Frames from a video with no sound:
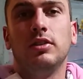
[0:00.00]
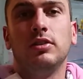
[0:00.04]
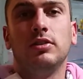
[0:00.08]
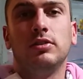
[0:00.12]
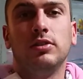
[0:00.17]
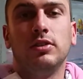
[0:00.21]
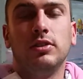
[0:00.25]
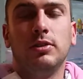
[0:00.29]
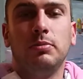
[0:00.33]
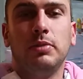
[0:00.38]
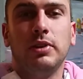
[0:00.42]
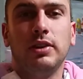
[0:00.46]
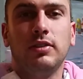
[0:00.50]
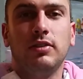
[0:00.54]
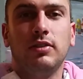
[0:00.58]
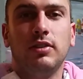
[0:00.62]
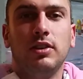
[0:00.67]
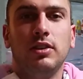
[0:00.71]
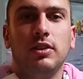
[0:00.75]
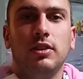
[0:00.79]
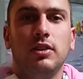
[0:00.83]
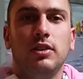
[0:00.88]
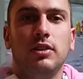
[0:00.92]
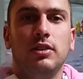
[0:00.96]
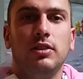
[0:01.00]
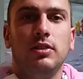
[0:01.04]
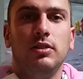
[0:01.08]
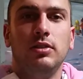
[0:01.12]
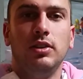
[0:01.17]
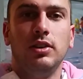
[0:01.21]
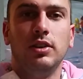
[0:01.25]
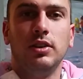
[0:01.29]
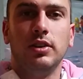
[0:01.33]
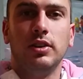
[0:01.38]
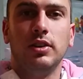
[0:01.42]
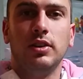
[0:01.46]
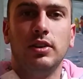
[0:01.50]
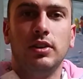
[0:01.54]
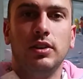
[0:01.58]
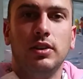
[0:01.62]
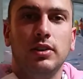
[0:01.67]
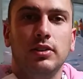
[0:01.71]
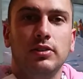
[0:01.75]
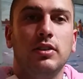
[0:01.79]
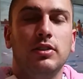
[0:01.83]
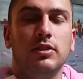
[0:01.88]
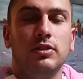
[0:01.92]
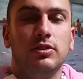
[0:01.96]
So the best thing you can do here
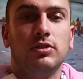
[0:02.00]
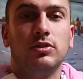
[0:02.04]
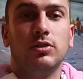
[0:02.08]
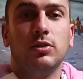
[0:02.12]
is